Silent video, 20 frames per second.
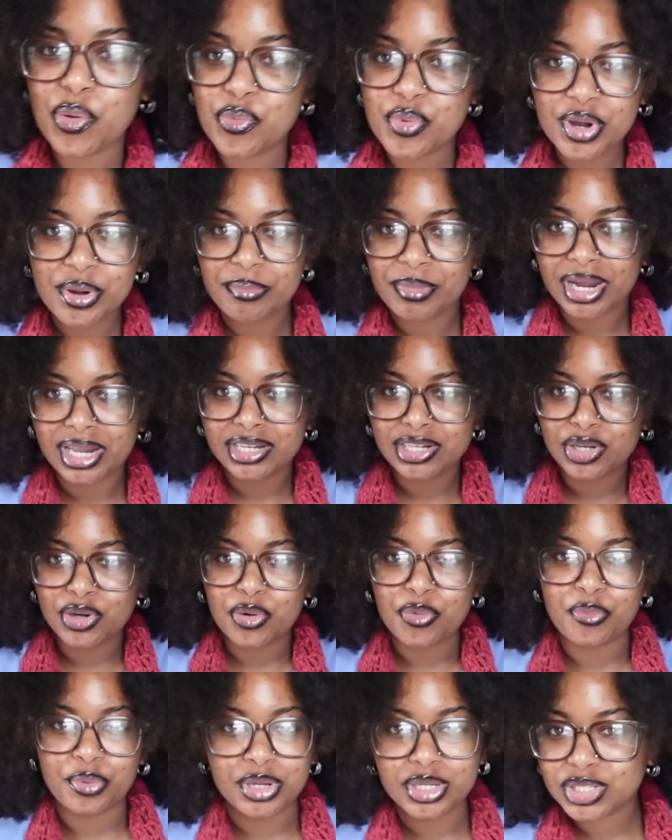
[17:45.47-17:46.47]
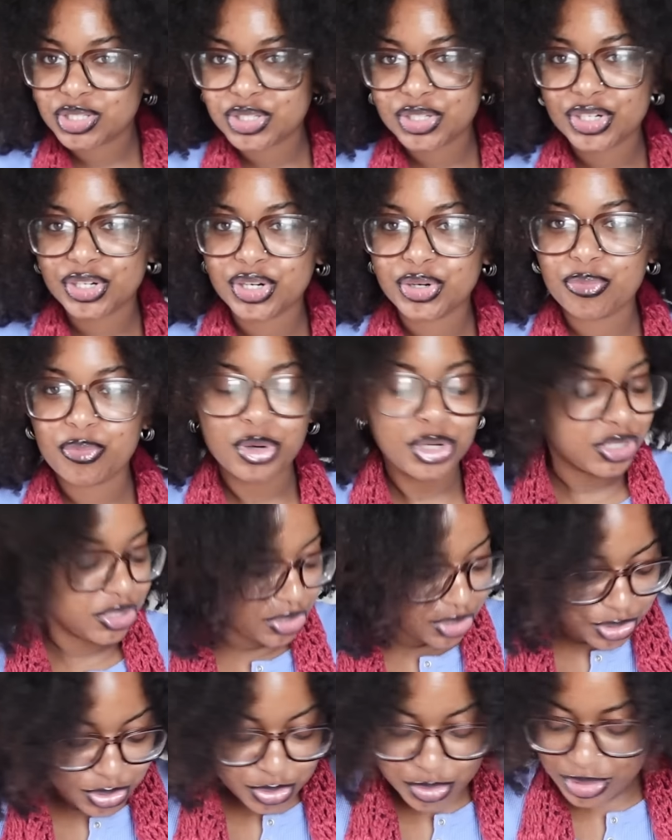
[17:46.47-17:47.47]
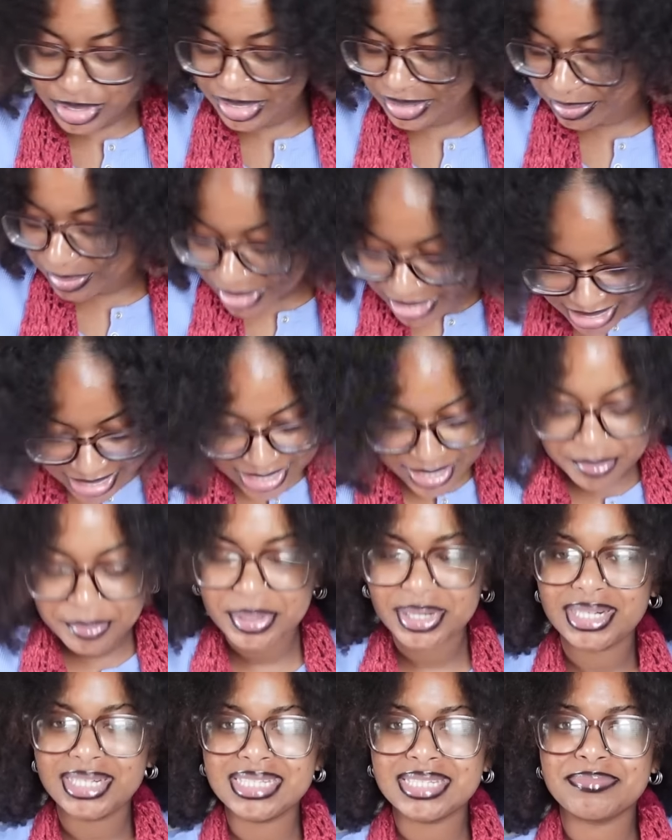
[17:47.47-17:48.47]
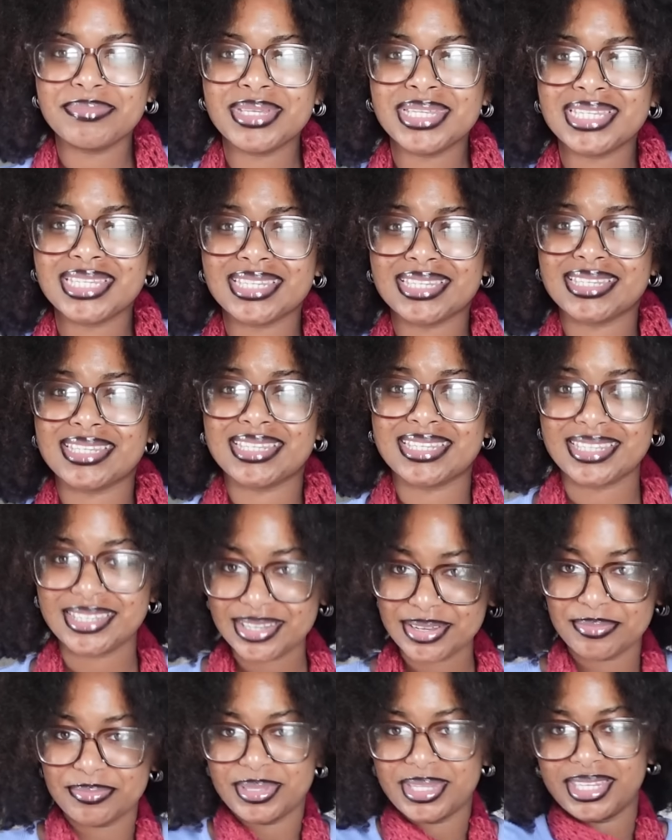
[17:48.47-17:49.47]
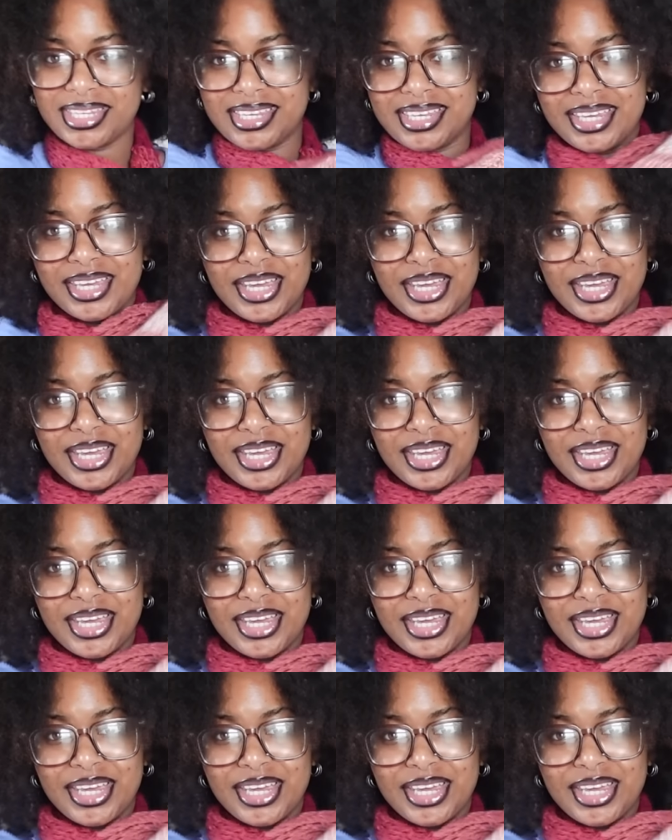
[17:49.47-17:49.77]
what my little winter 1-2 is missing, but it's missing something.